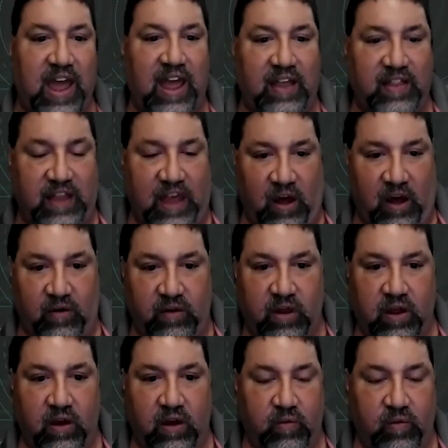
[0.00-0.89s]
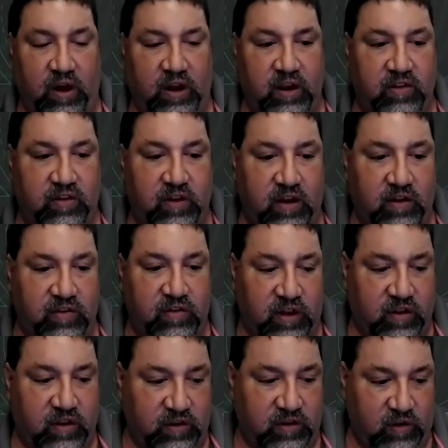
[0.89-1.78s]
Now, what it does
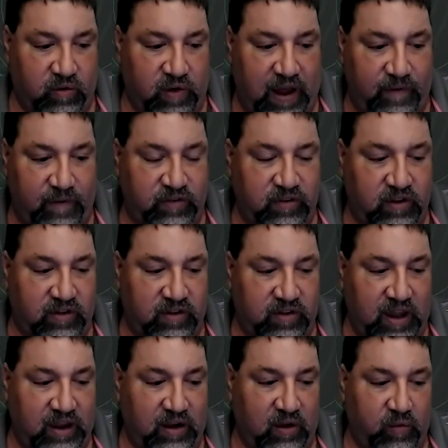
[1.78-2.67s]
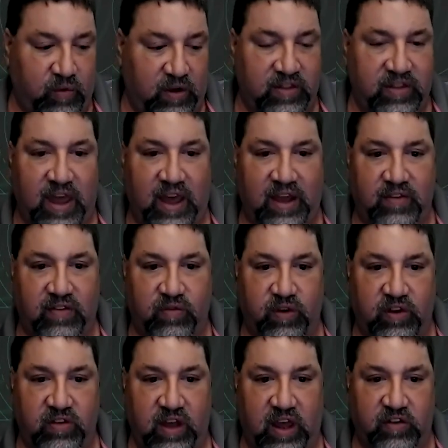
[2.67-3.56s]
is it wraps the data with that
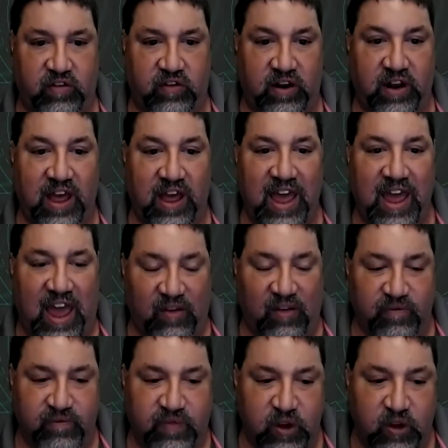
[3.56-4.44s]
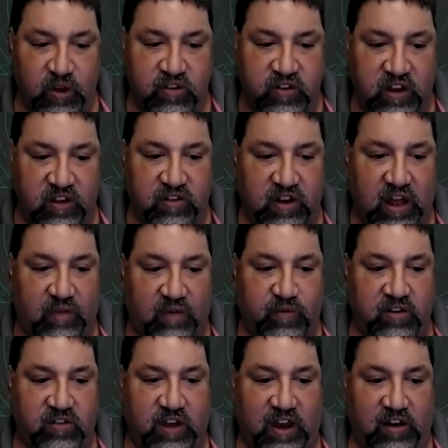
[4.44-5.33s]
protection, and built into that
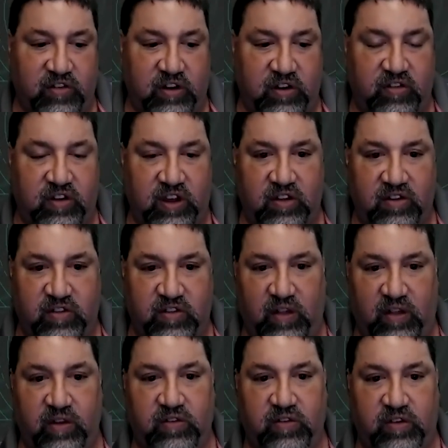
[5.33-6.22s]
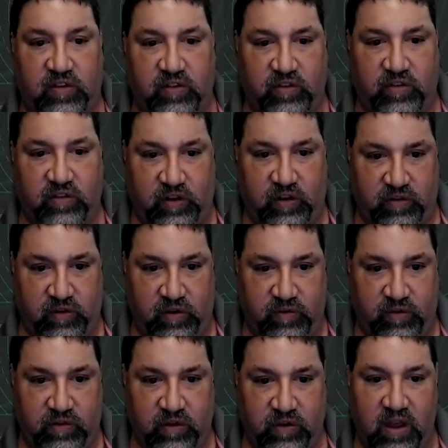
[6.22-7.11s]
protection is the intelligence
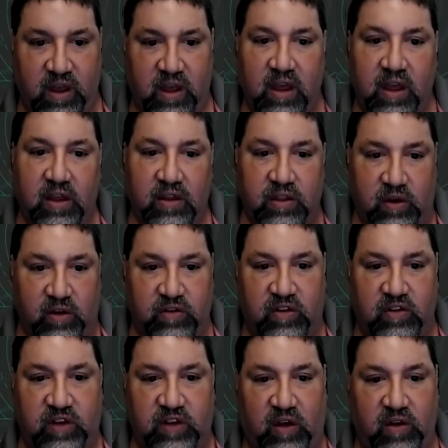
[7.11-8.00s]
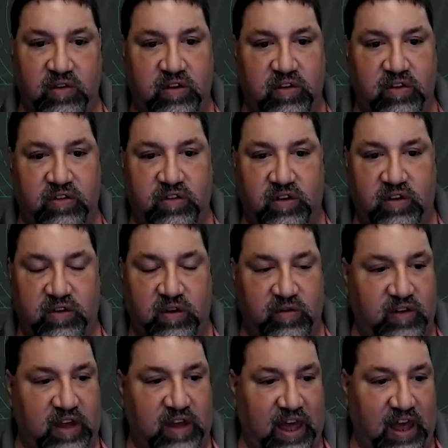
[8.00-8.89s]
systems. Those intelligence
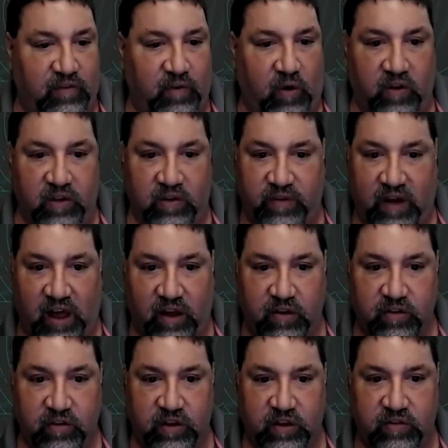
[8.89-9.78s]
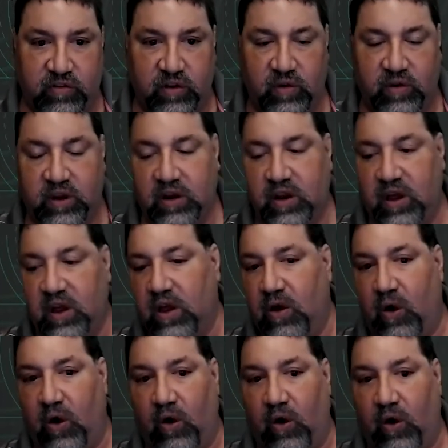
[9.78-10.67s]
systems have all the policies to it,
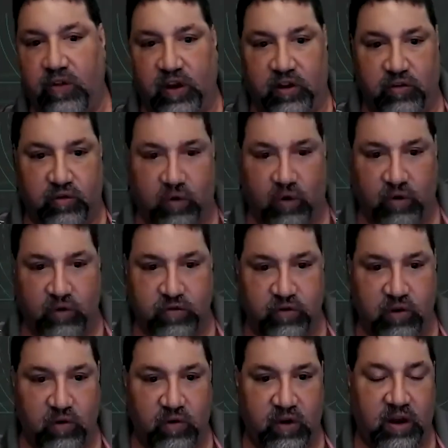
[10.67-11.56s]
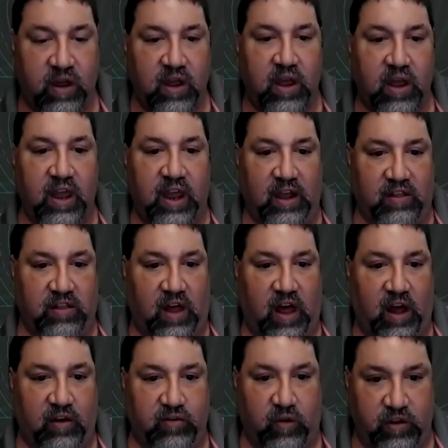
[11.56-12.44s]
all the controls to it, it
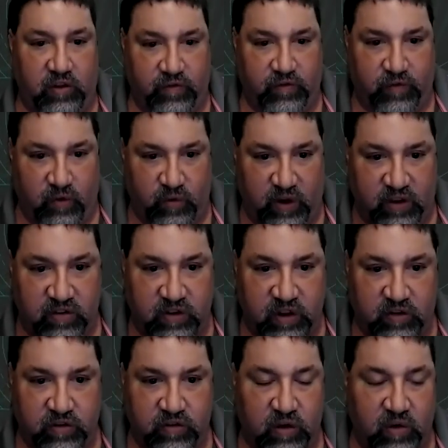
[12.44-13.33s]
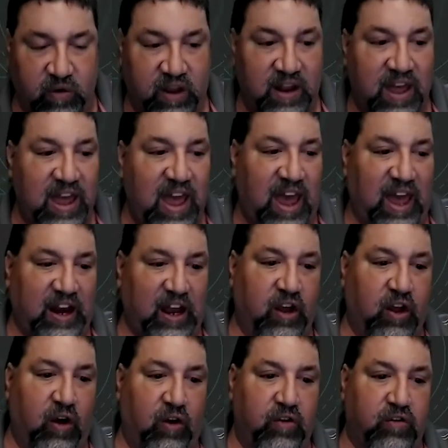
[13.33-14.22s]
logs all the forensics to it, and it
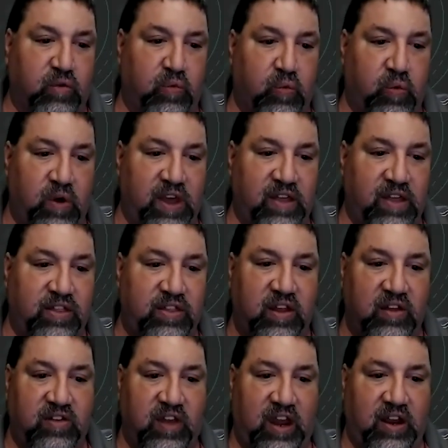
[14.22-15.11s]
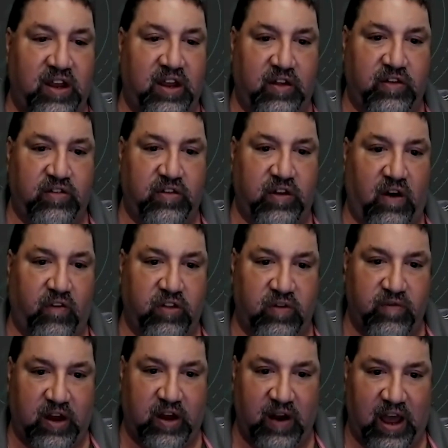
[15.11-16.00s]
goes with the data itself, no
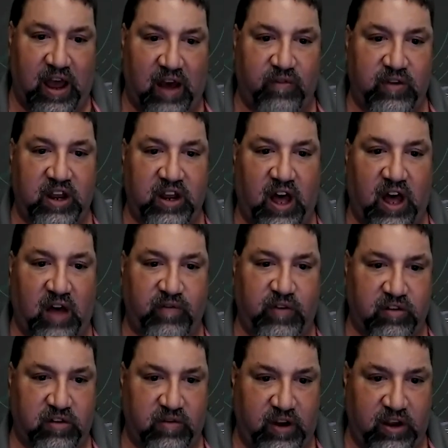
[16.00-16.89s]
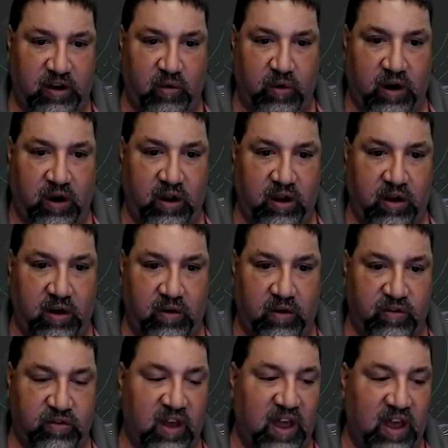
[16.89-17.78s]
matter how many copies are made or where it
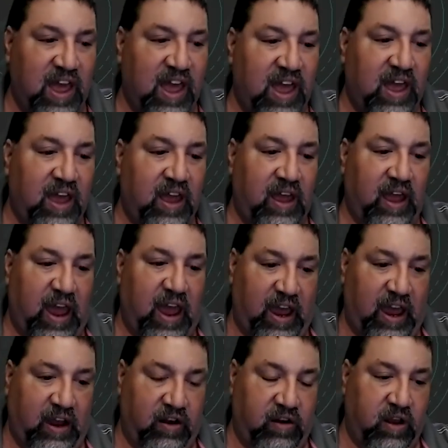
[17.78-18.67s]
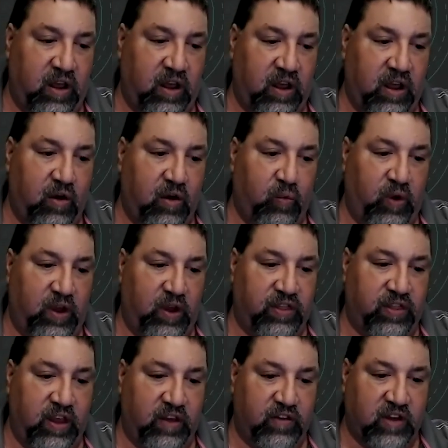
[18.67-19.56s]
goes. And with
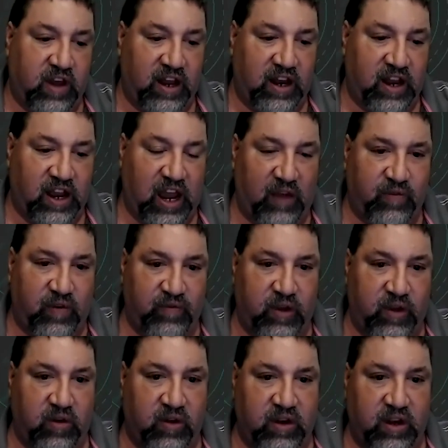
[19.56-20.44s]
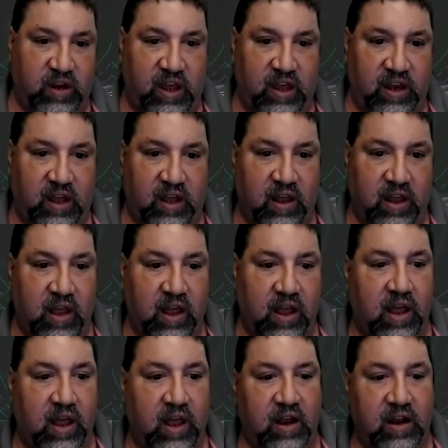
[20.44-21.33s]
this kind of capability in it,
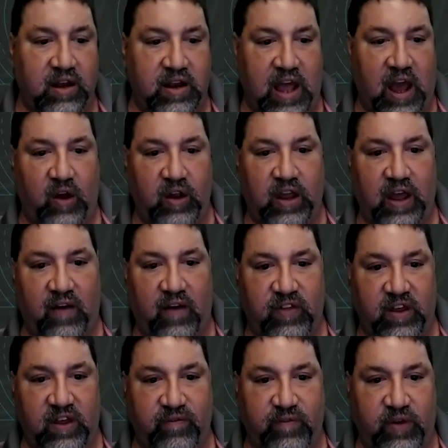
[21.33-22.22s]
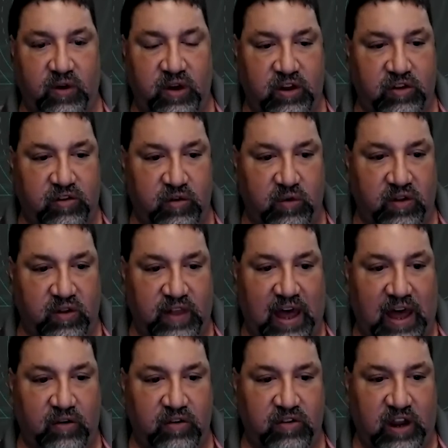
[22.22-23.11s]
now you have the ability to
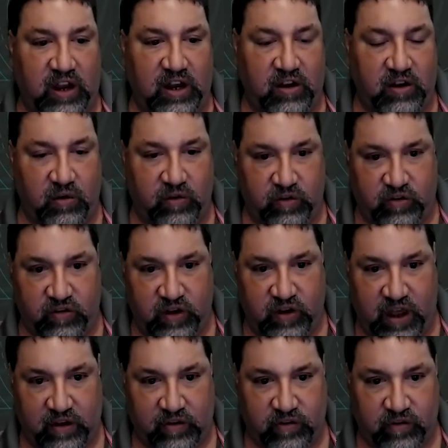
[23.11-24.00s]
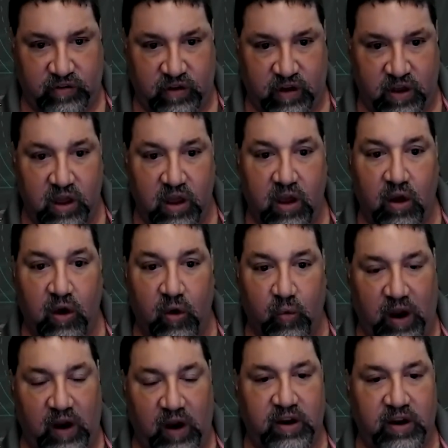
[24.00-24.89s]
allow data to assess
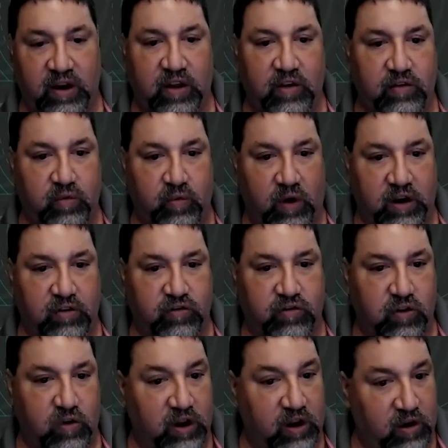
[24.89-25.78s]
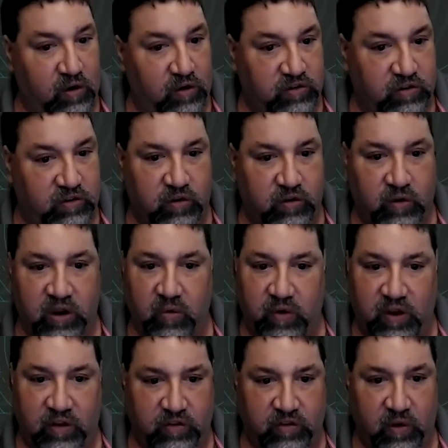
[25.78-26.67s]
where it is, what it's doing, who it's doing
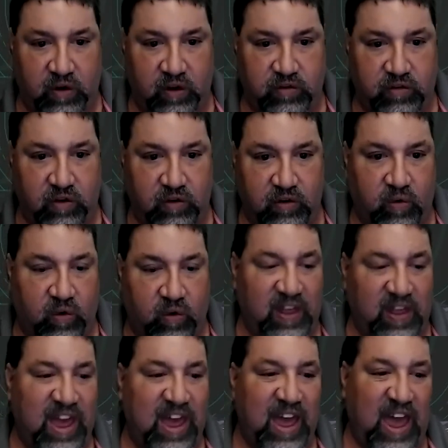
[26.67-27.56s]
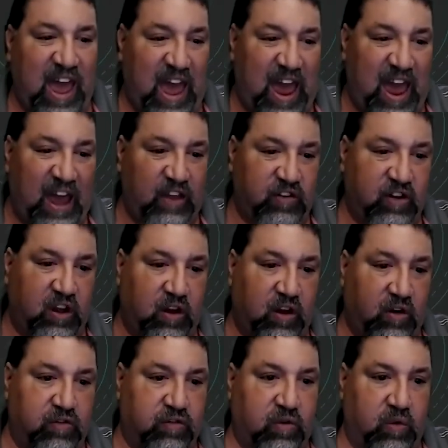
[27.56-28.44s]
with, so on and so forth, as it
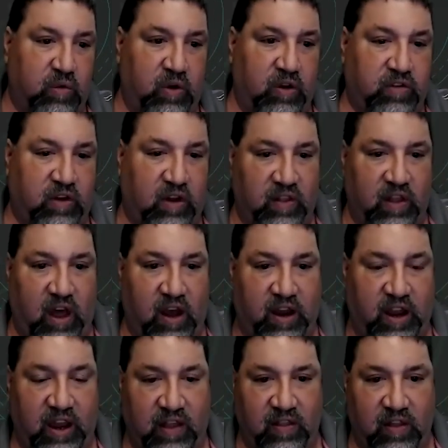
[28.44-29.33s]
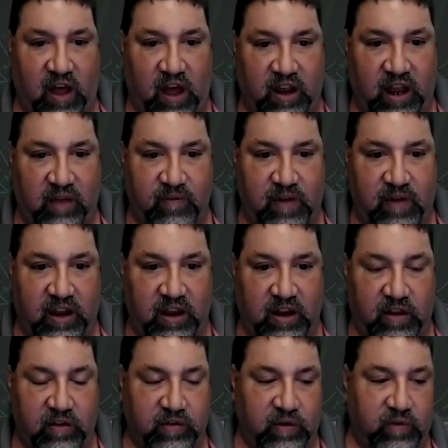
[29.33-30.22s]
goes through its unlocking and locking
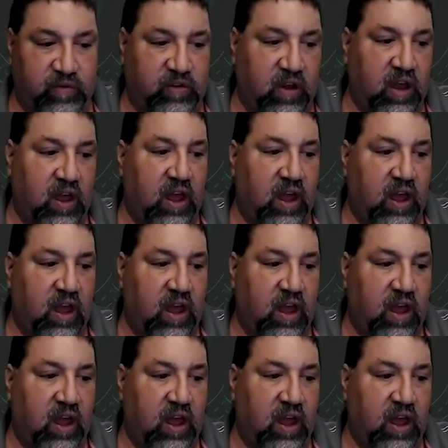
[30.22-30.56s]
mechanisms.